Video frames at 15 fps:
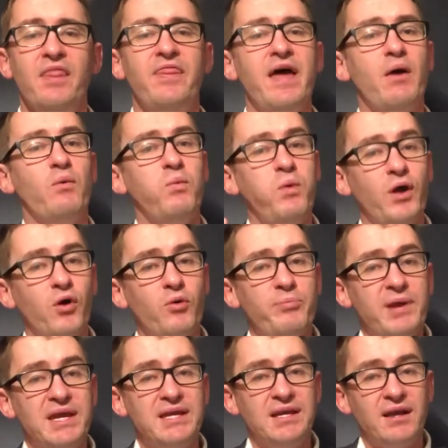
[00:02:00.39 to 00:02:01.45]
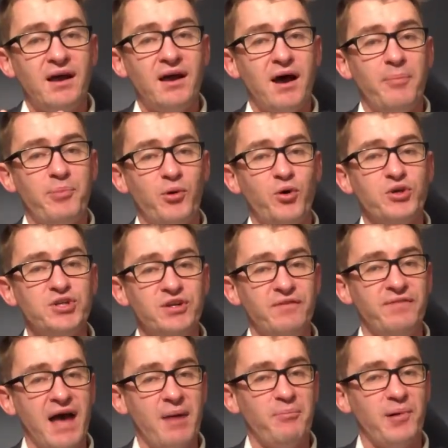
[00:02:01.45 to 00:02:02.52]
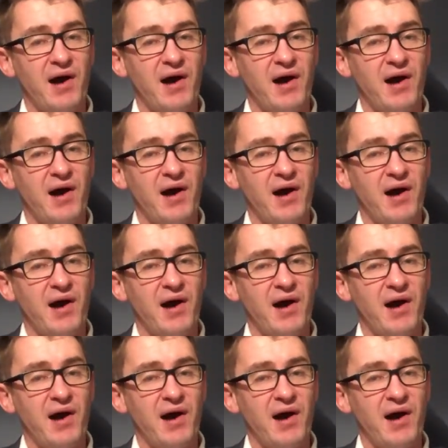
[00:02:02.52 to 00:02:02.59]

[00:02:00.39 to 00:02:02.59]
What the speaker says: There will be a portion of that